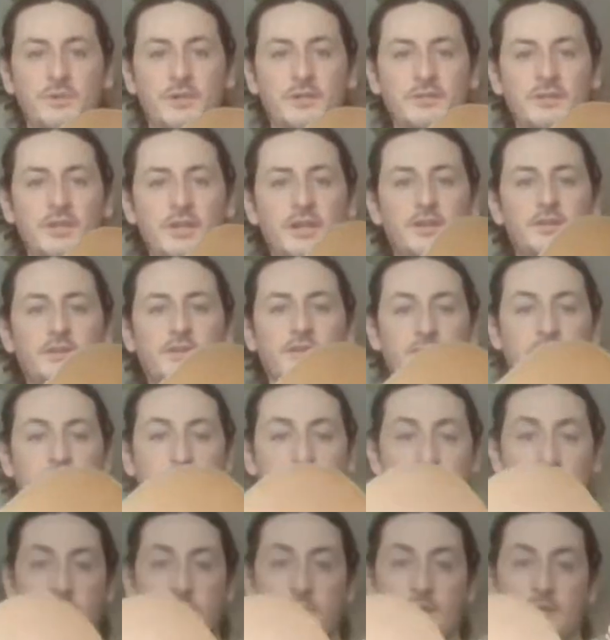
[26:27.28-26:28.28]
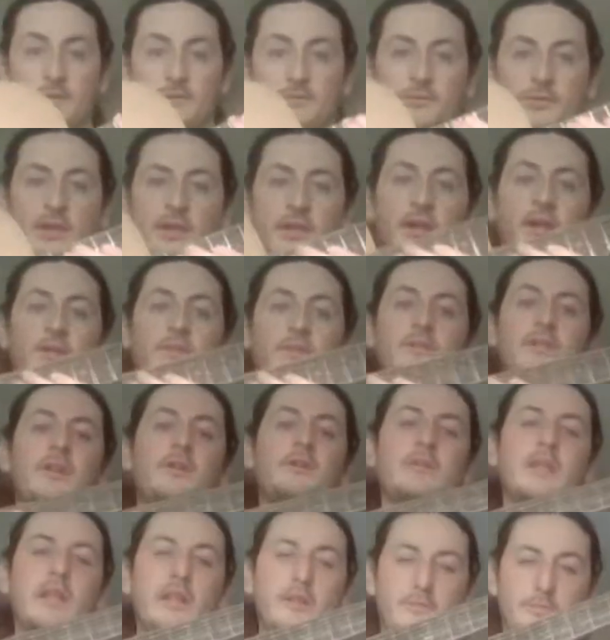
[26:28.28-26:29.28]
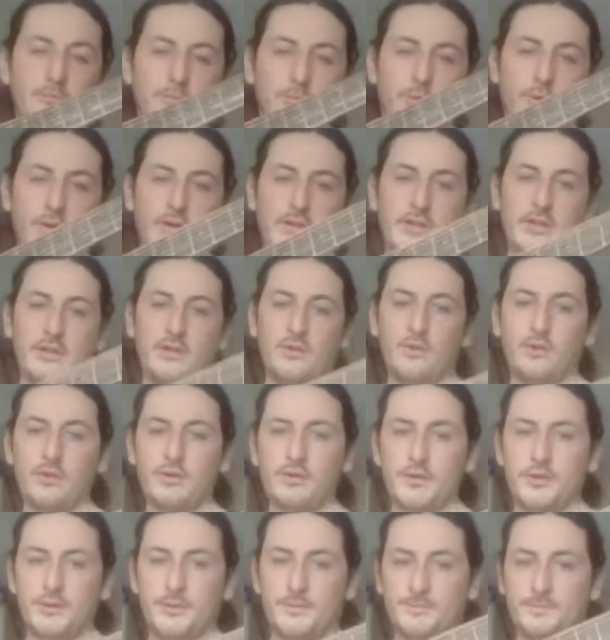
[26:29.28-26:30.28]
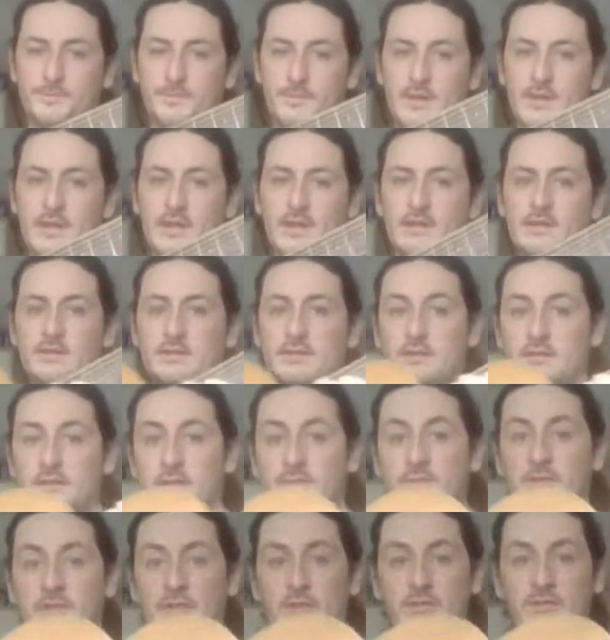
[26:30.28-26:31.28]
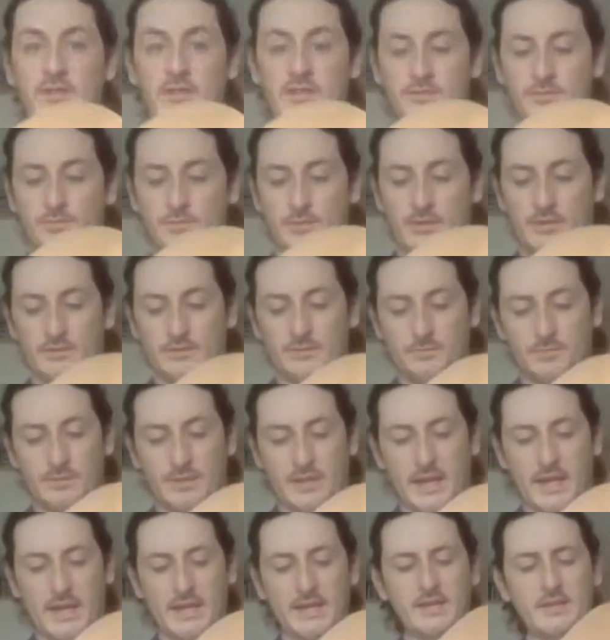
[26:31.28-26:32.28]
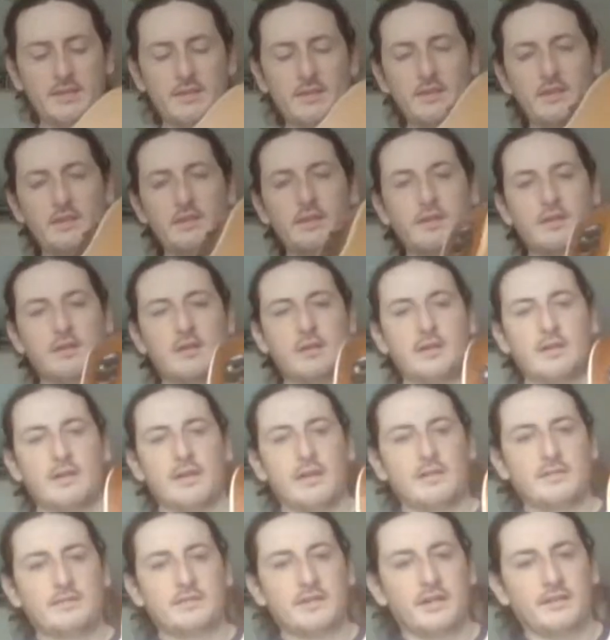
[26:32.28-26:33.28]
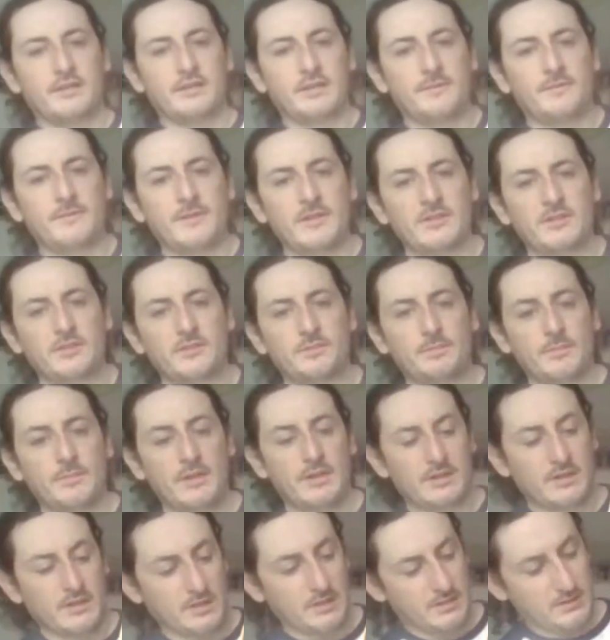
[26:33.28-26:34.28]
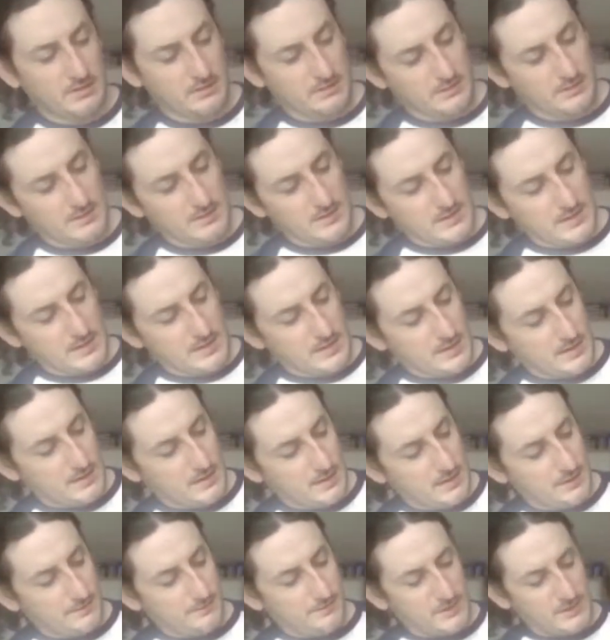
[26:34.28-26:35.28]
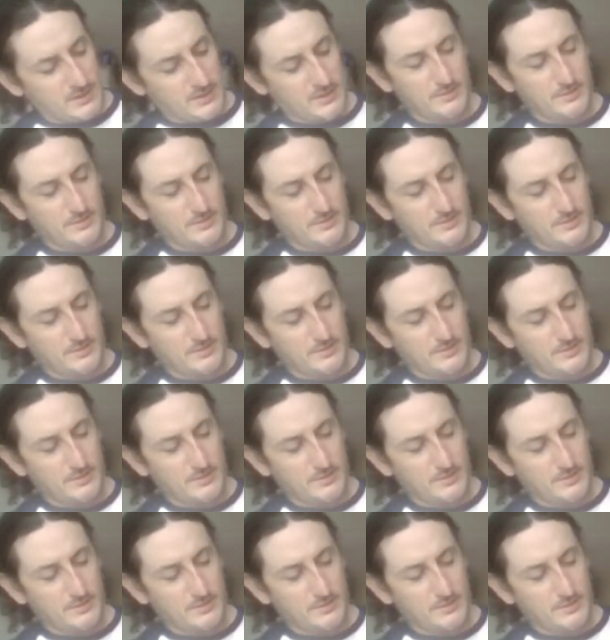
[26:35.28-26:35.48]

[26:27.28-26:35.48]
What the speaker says: 12 string on the Only the Boy in New York, since I've used this one to play. It's got the Fishman /